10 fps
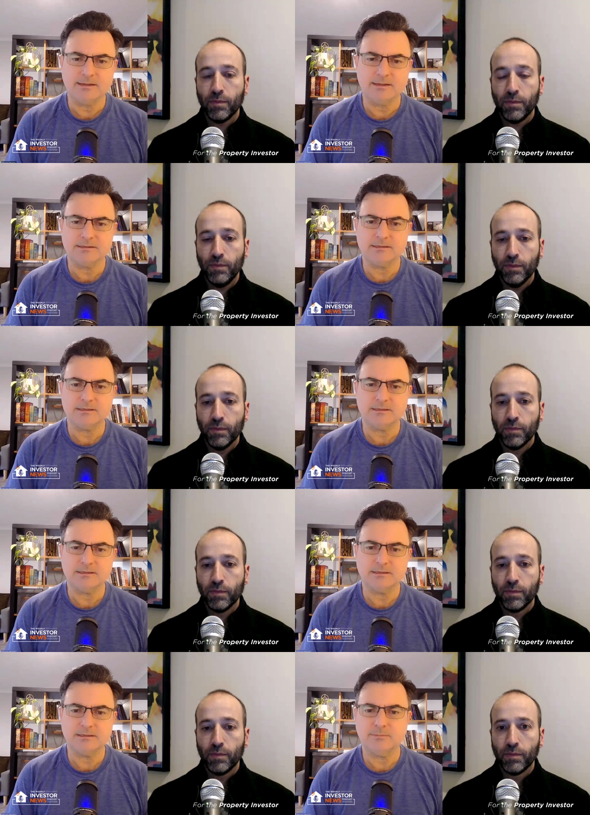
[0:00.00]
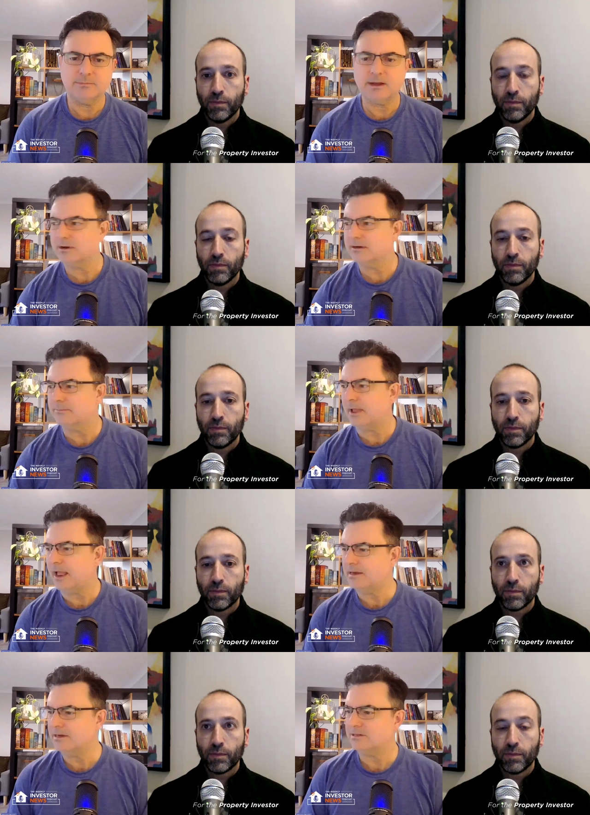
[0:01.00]
Speaker 1: And by trying
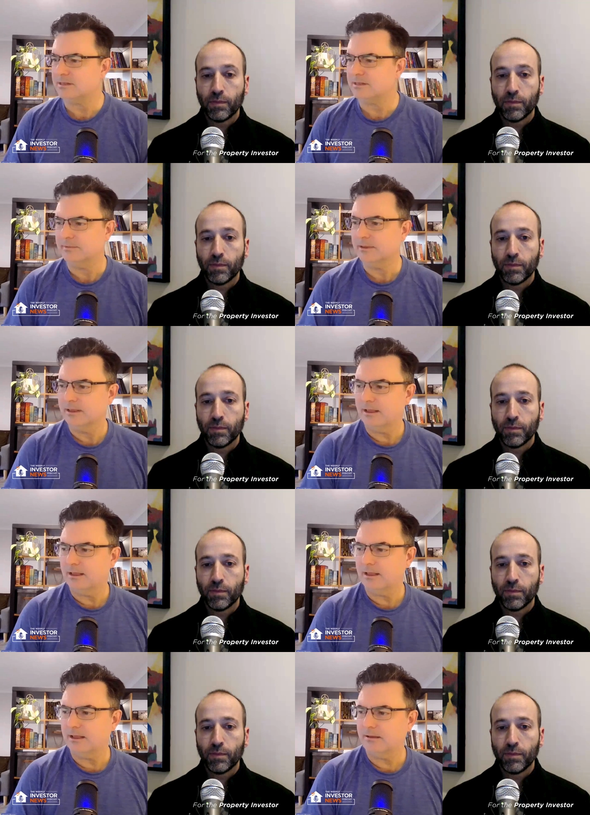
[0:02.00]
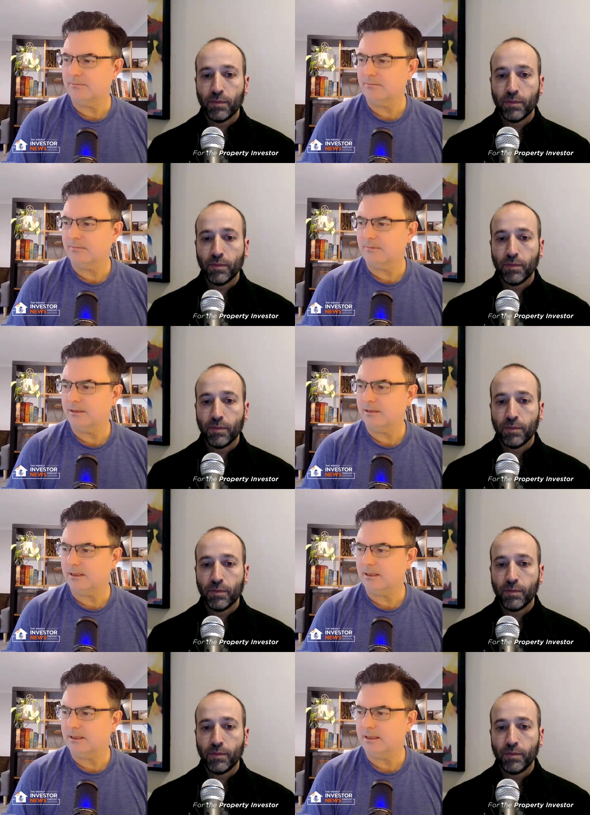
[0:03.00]
to punish them, um,